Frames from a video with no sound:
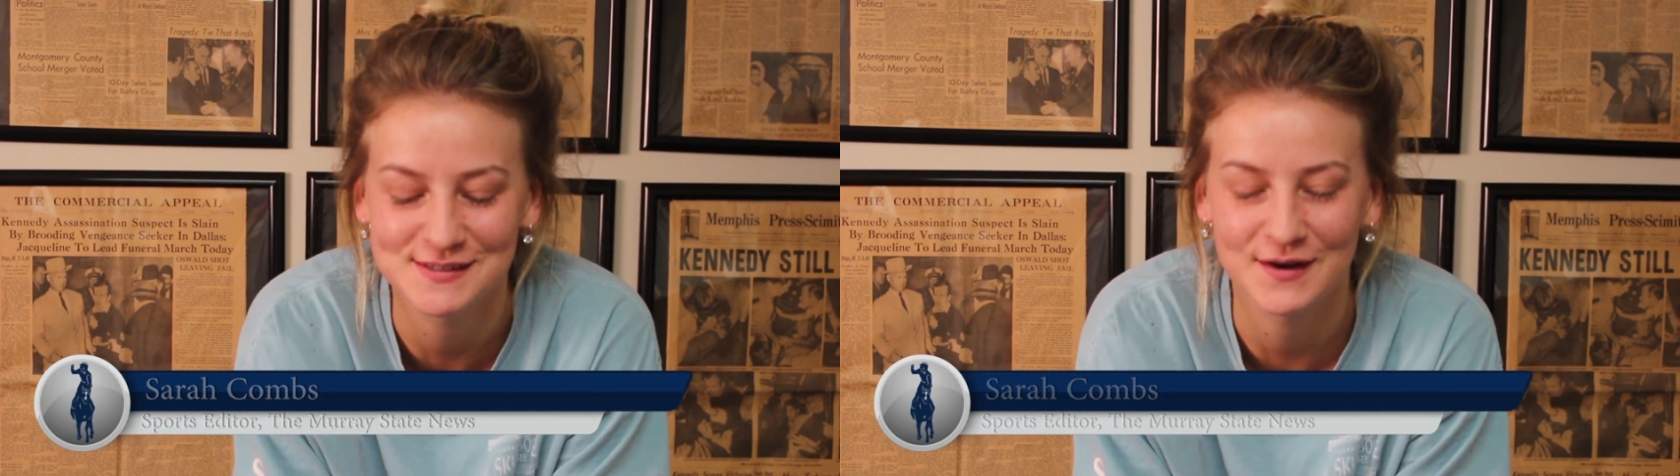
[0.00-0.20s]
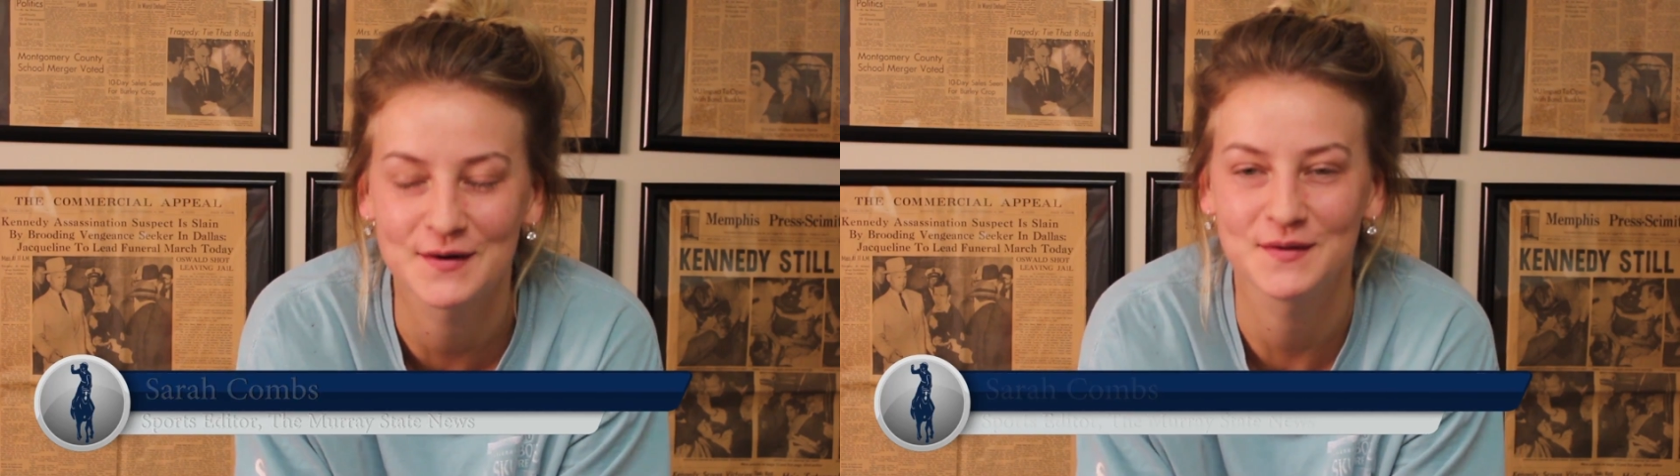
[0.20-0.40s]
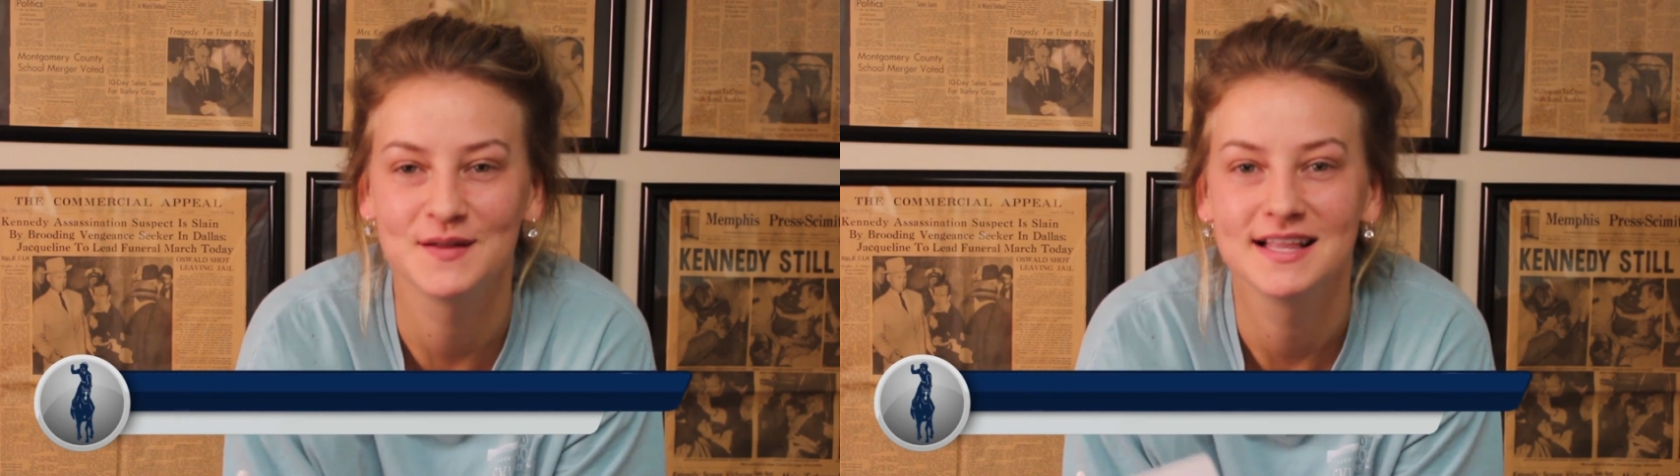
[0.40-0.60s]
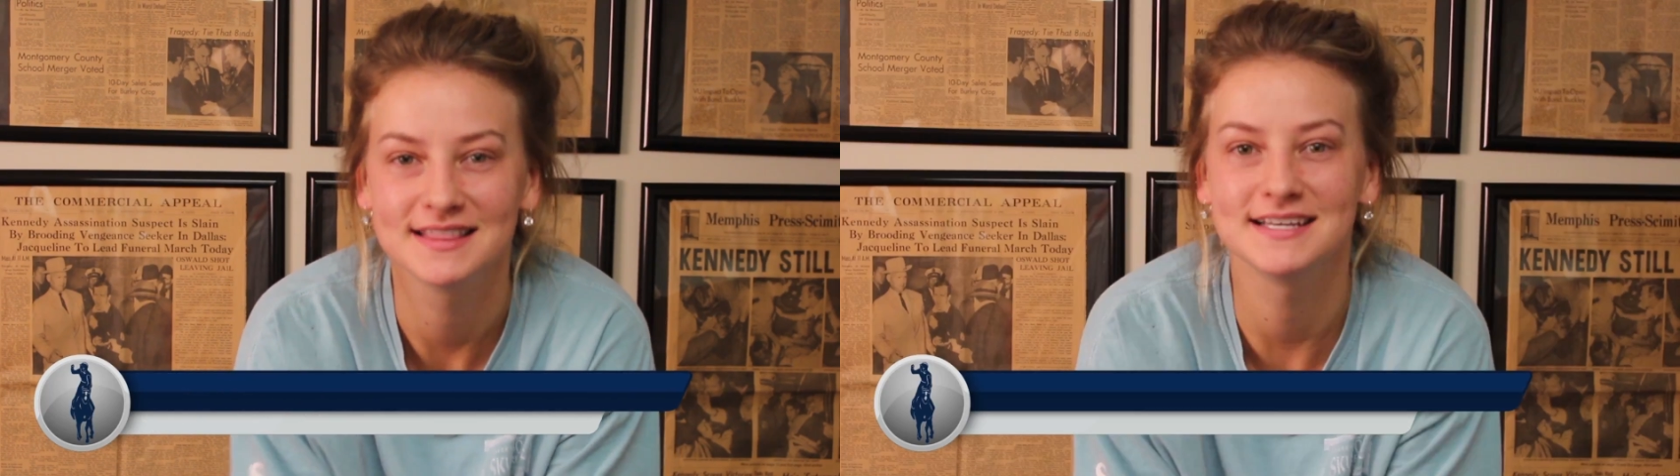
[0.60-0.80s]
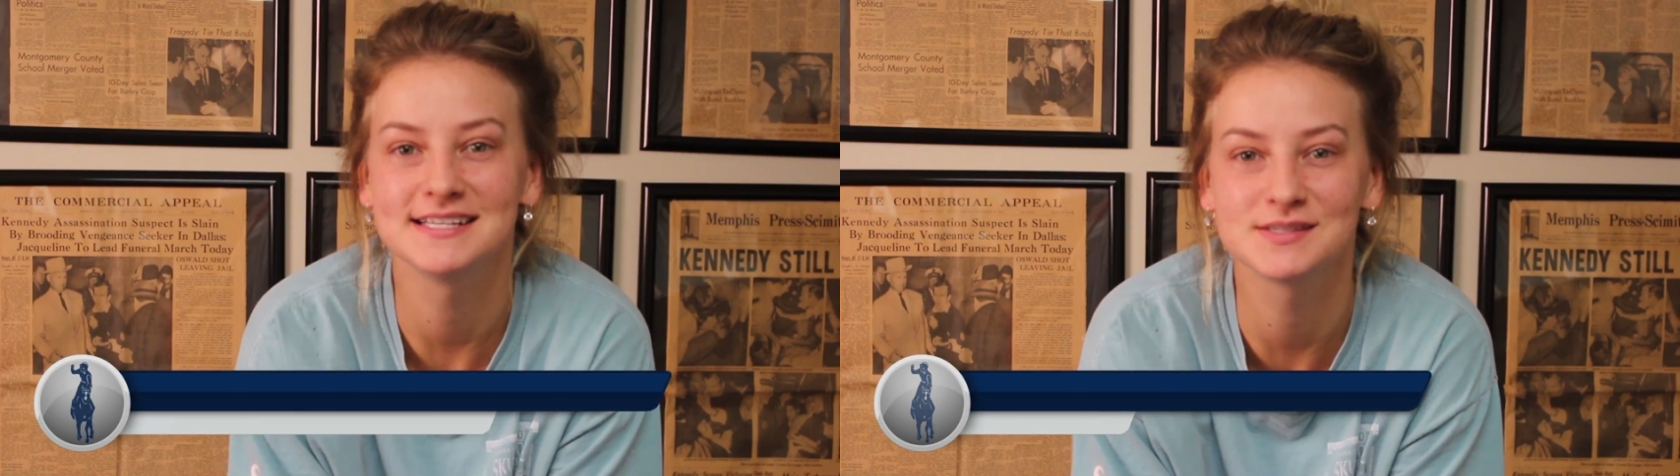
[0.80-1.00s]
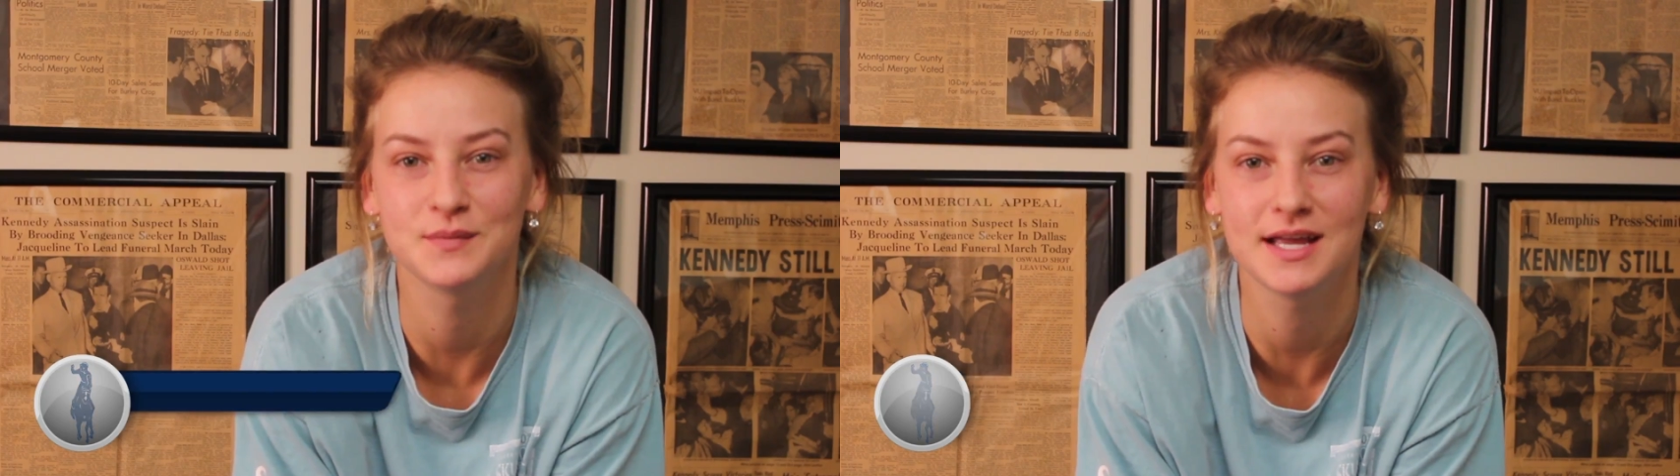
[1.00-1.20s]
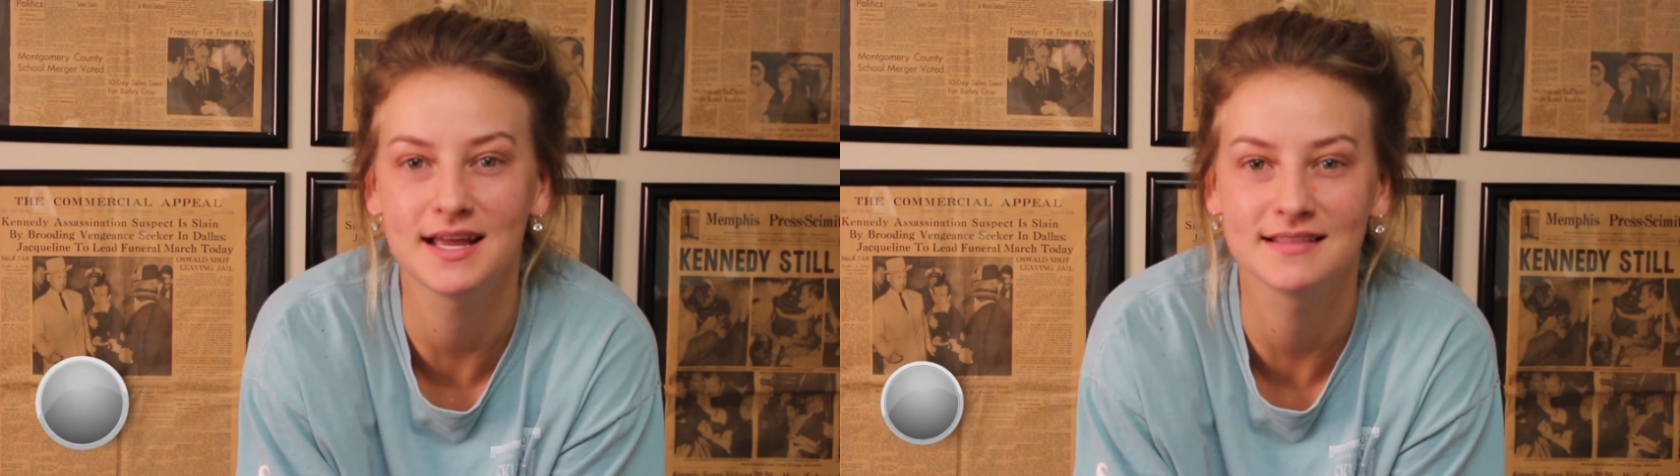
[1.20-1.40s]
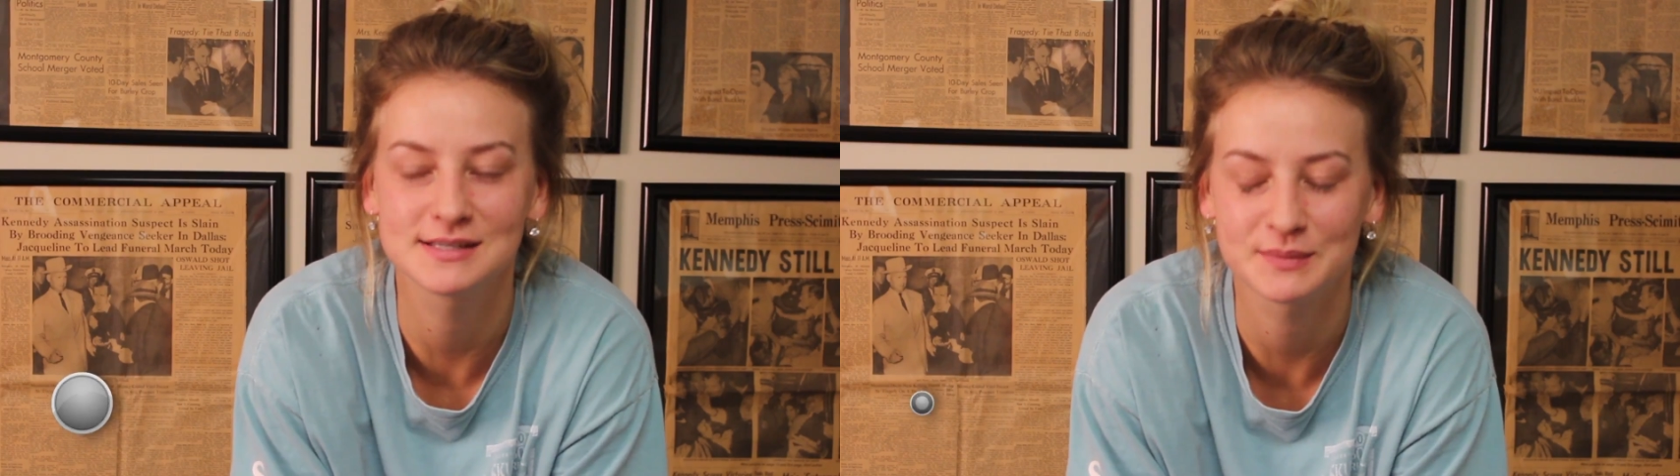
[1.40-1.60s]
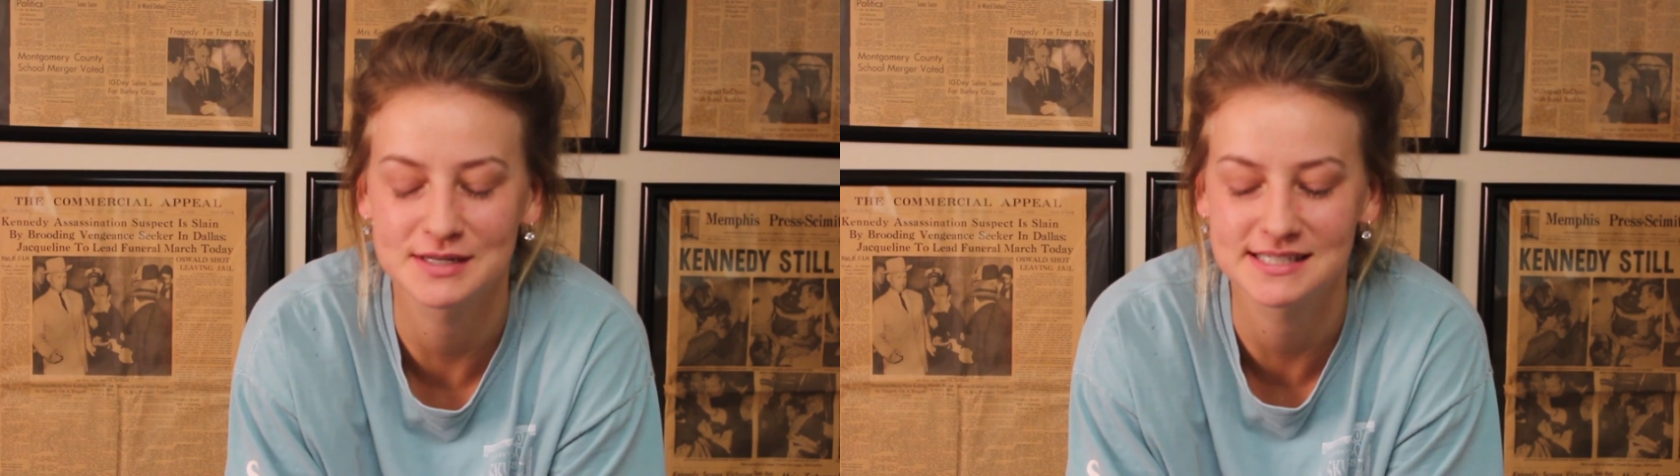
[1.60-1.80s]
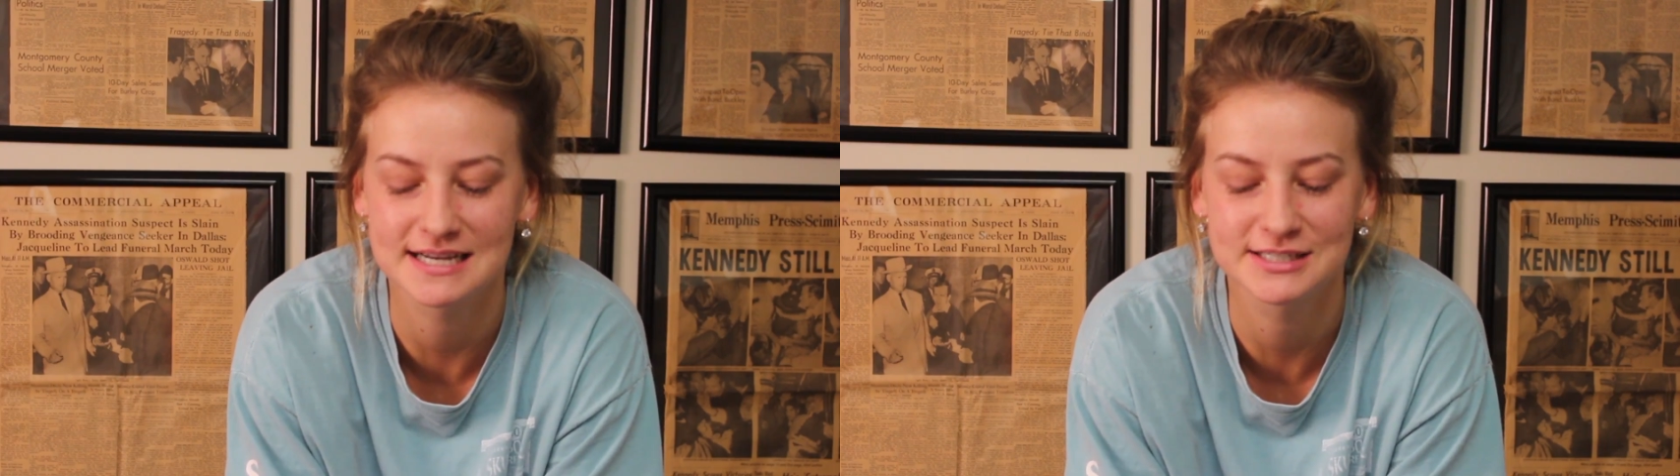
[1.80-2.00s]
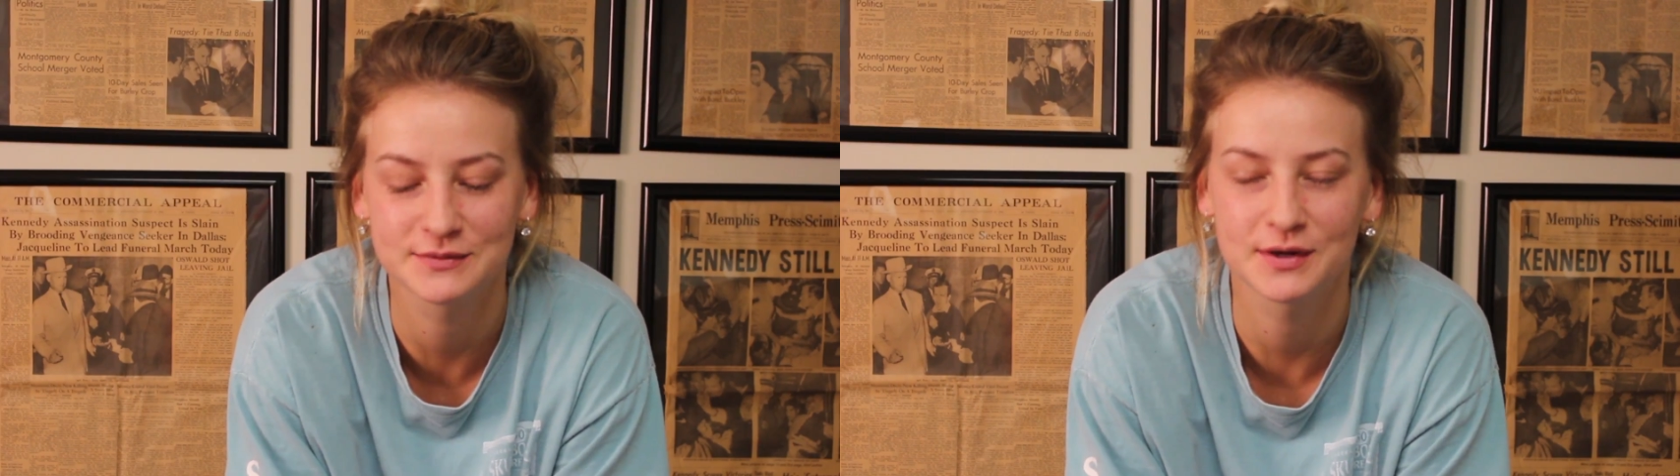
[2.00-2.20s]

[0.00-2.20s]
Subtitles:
So this week in the sports section,